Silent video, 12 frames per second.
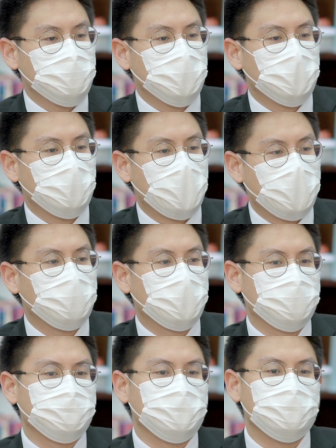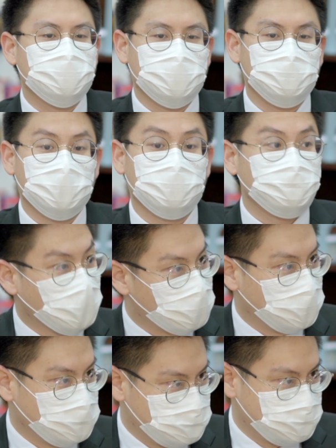will help us in terms of
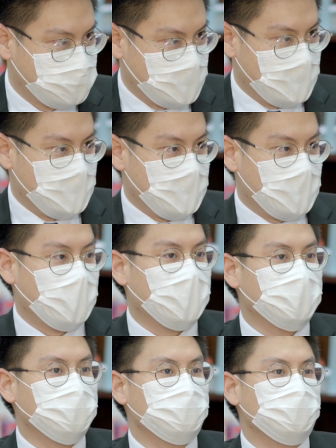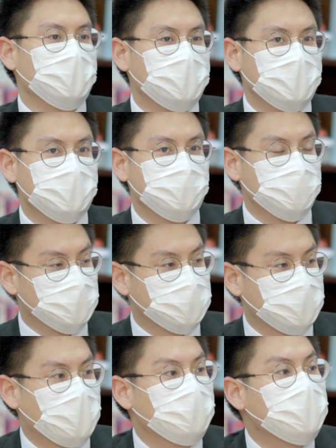knowledge, and we need to
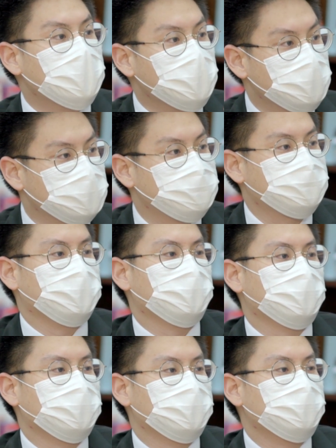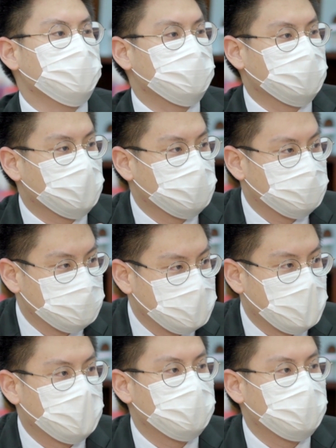use our human skill to solve their